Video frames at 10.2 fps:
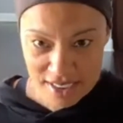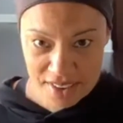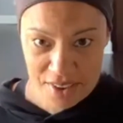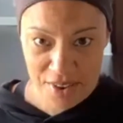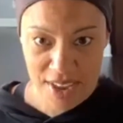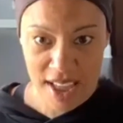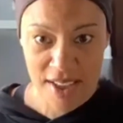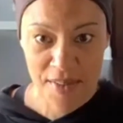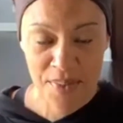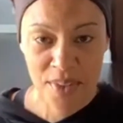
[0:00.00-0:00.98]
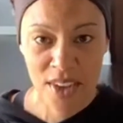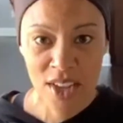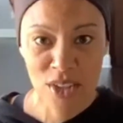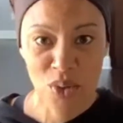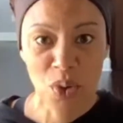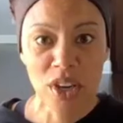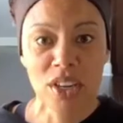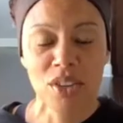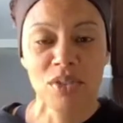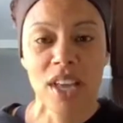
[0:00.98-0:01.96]
Okay? So we're going
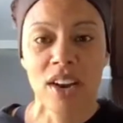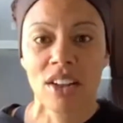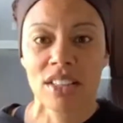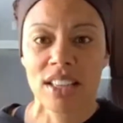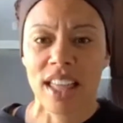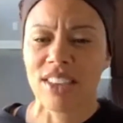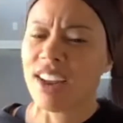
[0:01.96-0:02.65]
to do that all together.